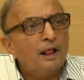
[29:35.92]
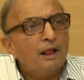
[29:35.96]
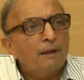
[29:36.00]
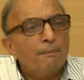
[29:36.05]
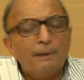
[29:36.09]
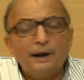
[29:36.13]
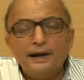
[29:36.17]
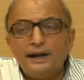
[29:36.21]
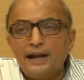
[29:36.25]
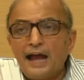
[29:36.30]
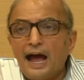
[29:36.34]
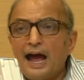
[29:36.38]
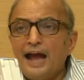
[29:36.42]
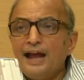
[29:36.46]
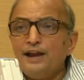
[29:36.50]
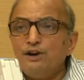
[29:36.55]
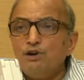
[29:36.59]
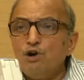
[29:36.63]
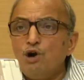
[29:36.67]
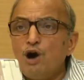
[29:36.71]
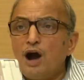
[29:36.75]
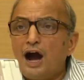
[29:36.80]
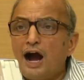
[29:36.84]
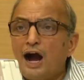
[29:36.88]
But I
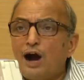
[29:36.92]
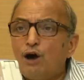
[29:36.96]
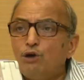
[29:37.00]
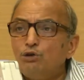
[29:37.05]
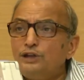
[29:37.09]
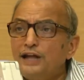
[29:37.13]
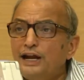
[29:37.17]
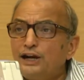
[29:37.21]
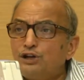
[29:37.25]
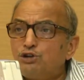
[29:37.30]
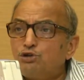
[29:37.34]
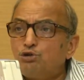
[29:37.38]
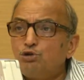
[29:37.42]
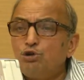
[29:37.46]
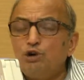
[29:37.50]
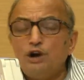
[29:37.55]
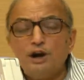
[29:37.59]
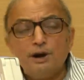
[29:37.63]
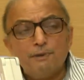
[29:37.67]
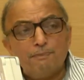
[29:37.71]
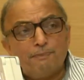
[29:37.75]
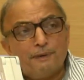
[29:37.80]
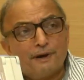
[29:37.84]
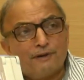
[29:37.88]
know how that
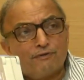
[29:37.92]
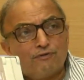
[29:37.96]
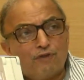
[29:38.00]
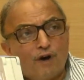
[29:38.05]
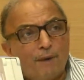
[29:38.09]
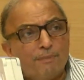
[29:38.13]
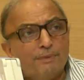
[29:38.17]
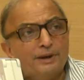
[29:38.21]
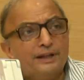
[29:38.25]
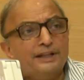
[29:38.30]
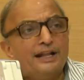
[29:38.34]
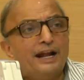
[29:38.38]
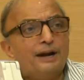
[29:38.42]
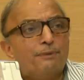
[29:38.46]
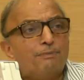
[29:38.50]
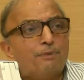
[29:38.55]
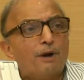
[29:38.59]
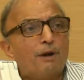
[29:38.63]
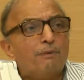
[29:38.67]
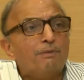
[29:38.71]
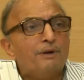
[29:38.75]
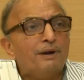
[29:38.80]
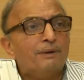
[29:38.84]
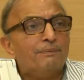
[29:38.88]
student performed in that
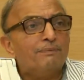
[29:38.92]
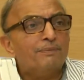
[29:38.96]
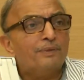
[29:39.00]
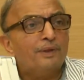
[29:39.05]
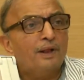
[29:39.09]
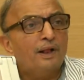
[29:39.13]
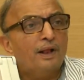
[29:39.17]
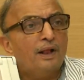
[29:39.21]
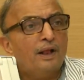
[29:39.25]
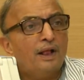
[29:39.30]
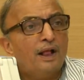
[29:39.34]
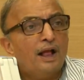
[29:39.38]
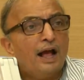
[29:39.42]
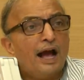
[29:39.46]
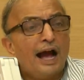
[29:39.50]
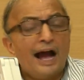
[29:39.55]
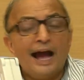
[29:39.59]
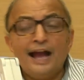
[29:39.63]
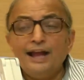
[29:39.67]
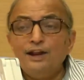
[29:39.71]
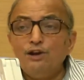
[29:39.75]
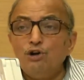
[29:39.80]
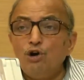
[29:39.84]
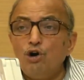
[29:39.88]
problem.
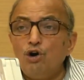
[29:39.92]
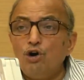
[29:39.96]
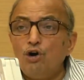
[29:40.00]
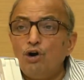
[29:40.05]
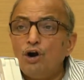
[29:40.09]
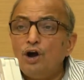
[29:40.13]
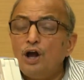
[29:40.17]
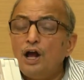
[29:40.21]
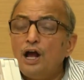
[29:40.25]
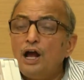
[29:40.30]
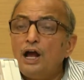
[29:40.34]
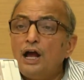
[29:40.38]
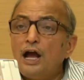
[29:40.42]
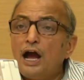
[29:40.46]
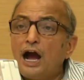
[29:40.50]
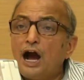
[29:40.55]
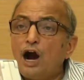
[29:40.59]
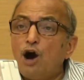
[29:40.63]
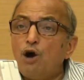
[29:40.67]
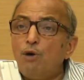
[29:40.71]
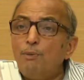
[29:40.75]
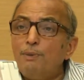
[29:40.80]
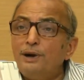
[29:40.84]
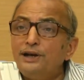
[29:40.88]
I know
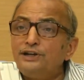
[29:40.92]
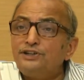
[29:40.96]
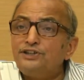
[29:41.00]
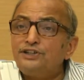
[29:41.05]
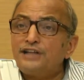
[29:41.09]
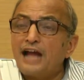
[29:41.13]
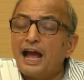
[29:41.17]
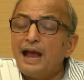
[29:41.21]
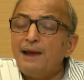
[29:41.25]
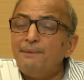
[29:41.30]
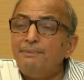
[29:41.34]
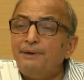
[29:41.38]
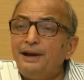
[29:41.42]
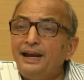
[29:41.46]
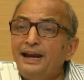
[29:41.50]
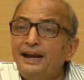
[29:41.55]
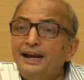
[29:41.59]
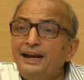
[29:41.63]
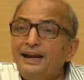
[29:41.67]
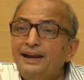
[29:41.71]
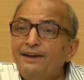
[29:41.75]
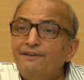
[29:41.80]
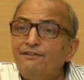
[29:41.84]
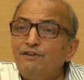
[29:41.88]
how much time
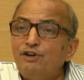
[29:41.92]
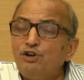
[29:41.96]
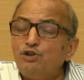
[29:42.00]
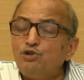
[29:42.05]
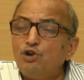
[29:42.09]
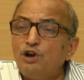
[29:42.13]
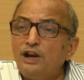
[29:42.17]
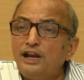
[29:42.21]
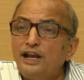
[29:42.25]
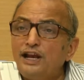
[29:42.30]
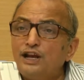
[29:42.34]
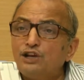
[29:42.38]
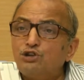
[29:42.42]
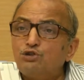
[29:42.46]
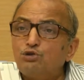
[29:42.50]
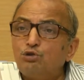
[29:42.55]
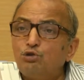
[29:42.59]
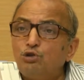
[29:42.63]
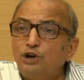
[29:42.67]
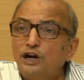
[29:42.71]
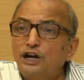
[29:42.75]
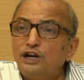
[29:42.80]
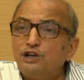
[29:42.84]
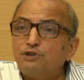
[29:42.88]
individually a
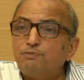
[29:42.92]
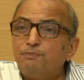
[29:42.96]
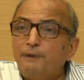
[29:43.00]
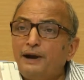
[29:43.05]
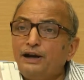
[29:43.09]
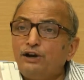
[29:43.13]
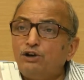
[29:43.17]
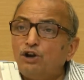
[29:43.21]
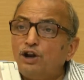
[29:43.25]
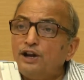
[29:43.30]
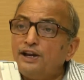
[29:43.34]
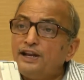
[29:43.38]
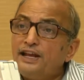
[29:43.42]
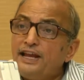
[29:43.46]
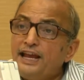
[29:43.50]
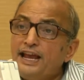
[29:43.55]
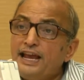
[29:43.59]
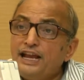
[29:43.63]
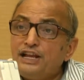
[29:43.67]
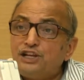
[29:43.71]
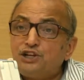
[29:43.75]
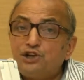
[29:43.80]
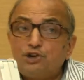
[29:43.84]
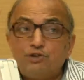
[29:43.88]
student spent on
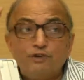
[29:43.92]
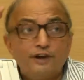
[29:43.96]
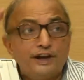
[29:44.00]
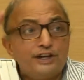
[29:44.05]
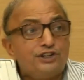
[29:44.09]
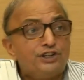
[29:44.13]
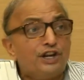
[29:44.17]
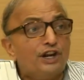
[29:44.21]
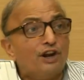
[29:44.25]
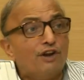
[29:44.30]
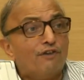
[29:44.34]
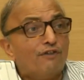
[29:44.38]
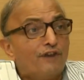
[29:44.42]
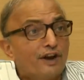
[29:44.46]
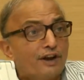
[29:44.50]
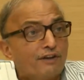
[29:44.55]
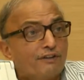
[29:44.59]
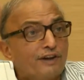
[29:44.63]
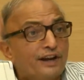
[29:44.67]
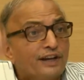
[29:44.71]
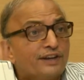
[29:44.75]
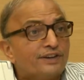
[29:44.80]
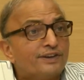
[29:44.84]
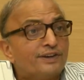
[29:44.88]
each question of a
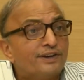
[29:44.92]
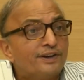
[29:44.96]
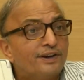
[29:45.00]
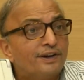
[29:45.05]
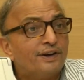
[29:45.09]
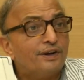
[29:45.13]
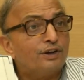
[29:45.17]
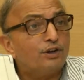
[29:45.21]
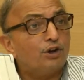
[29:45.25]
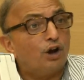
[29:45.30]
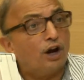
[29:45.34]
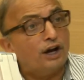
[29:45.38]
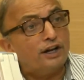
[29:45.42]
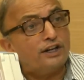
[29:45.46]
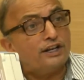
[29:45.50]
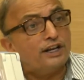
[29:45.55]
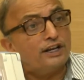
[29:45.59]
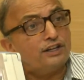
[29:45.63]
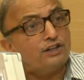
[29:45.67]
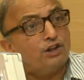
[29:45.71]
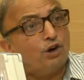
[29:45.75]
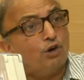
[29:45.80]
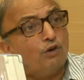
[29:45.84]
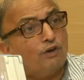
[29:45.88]
quiz, not
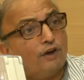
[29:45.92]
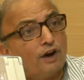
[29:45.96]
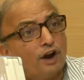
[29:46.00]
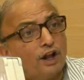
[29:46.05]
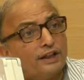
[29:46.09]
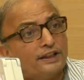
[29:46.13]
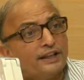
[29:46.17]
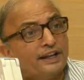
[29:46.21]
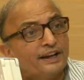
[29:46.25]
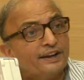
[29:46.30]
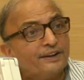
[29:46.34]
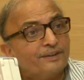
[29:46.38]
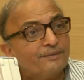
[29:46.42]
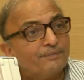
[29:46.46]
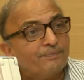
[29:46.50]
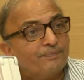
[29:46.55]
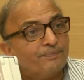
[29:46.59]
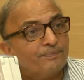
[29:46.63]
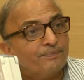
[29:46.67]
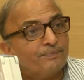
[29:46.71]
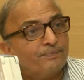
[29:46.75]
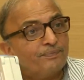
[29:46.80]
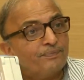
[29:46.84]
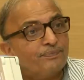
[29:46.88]
just the overall thing.
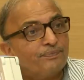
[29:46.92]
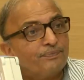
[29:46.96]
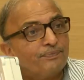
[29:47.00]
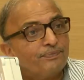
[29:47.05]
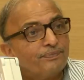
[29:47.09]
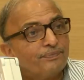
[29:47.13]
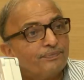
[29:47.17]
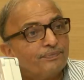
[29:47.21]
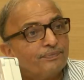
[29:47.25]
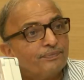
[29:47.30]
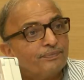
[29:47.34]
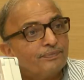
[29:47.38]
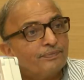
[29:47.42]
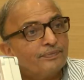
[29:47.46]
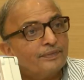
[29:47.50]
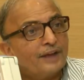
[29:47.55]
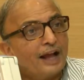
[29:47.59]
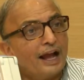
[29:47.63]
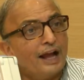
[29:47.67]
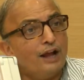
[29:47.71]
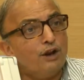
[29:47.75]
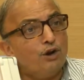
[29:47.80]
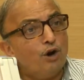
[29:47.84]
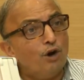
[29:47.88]

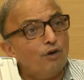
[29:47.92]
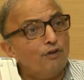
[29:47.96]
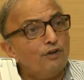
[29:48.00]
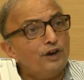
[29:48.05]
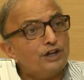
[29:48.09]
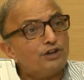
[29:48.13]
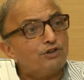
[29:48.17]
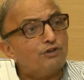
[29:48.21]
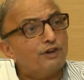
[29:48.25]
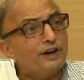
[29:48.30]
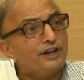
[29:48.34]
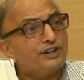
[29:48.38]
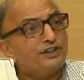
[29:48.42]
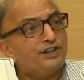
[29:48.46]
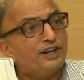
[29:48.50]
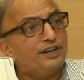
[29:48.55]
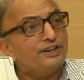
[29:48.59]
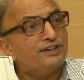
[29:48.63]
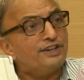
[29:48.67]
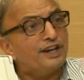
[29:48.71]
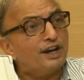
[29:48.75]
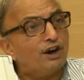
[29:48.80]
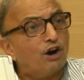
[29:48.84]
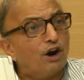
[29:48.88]
I know which
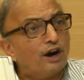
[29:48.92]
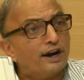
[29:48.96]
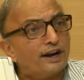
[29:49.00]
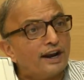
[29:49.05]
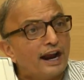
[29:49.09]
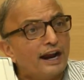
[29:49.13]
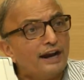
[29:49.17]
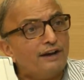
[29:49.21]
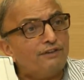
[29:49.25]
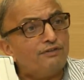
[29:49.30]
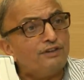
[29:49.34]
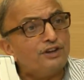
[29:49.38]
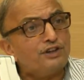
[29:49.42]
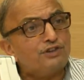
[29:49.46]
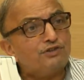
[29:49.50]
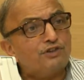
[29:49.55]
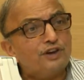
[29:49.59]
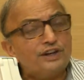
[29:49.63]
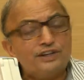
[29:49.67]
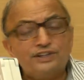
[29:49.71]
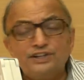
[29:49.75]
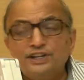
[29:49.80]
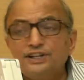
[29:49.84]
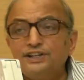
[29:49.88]
questions he got right, which
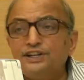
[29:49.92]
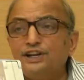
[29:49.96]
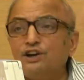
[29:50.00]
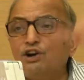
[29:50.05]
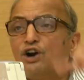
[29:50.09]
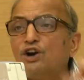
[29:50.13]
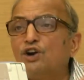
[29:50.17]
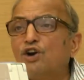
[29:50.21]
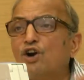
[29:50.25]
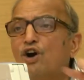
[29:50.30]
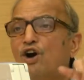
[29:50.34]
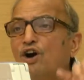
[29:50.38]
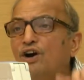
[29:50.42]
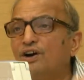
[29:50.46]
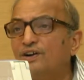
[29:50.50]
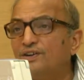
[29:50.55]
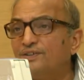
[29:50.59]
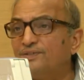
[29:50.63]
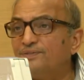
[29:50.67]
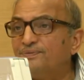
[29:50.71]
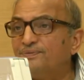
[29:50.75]
questions he got wrong.